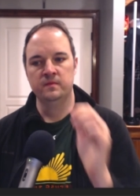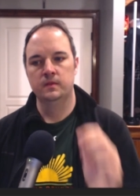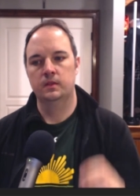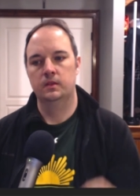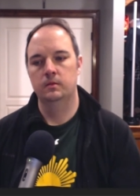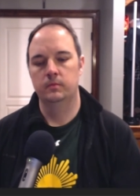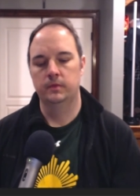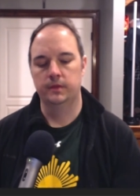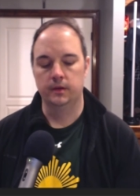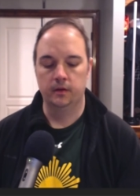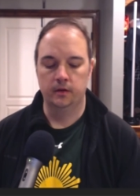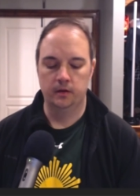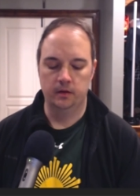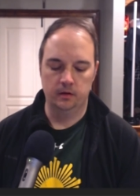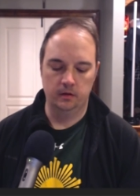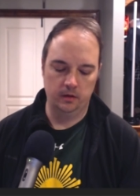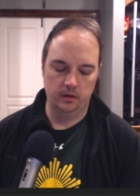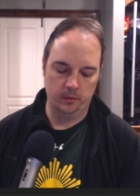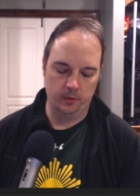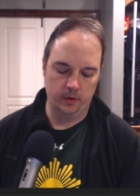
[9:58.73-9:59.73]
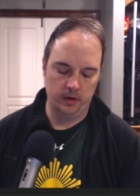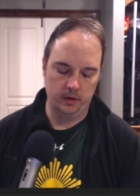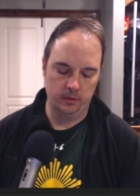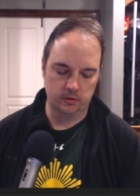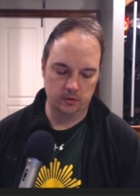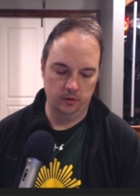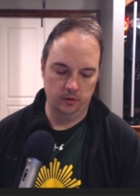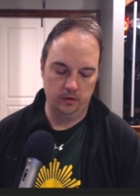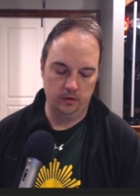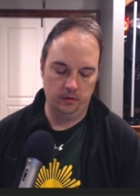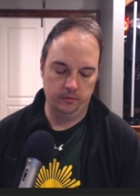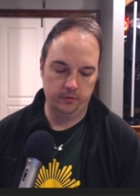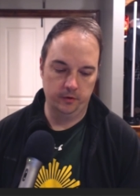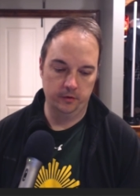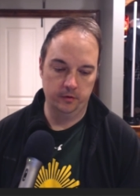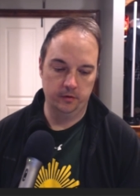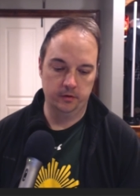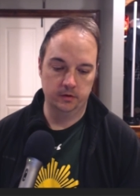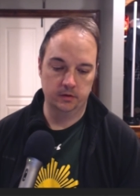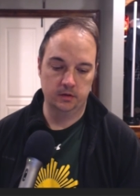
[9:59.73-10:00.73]
But then anyway, he was going on further
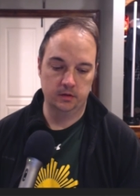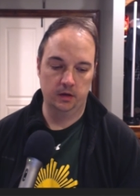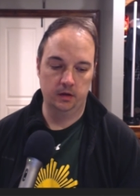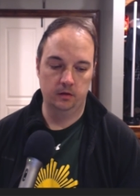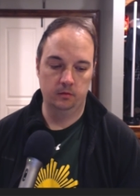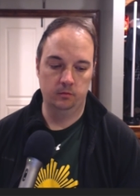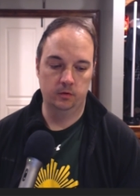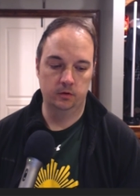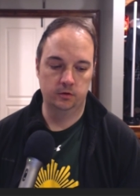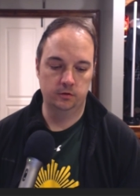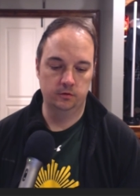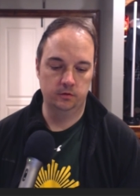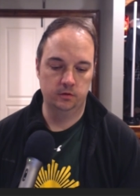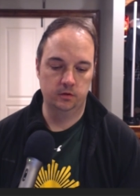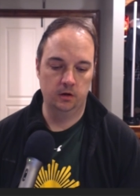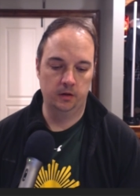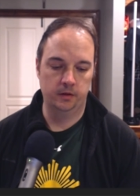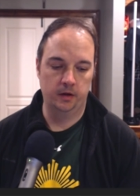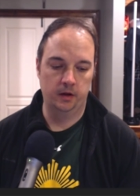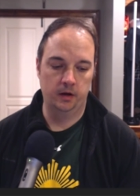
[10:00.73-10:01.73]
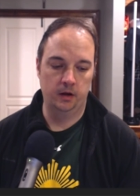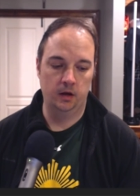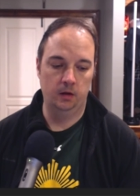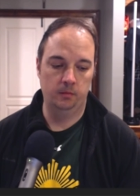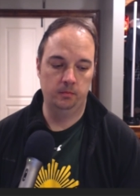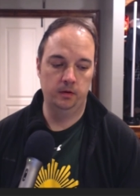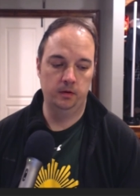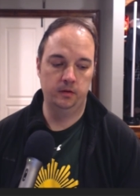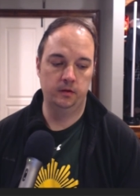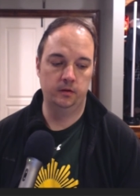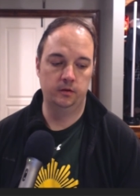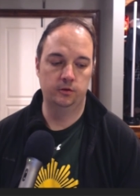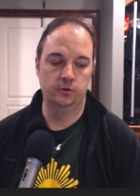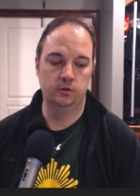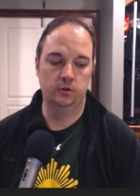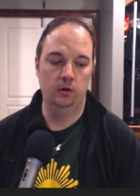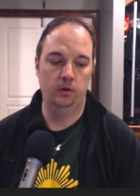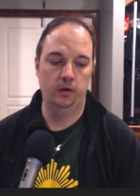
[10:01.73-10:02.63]
to say that once you start that up, then you should go out